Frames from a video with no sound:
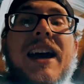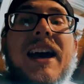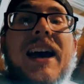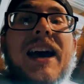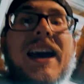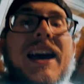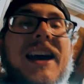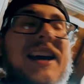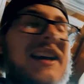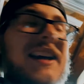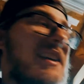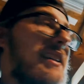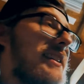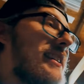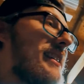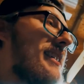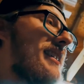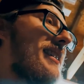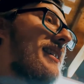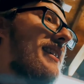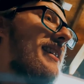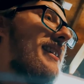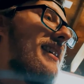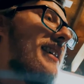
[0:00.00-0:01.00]
hey,
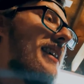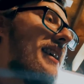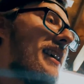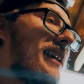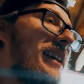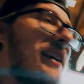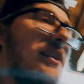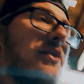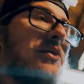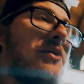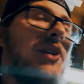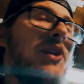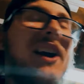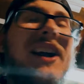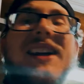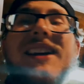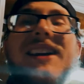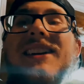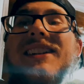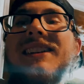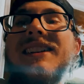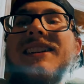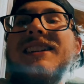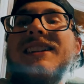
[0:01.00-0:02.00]
it
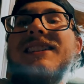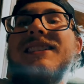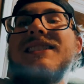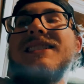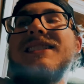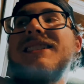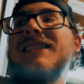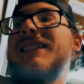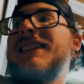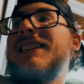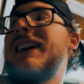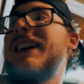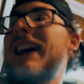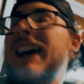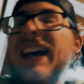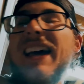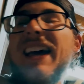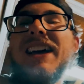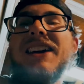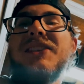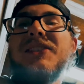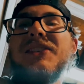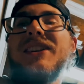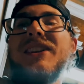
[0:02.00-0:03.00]
ran.
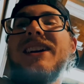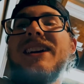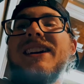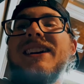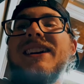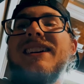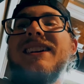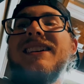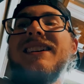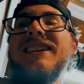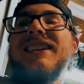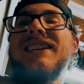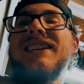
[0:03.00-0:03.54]
Hell yeah.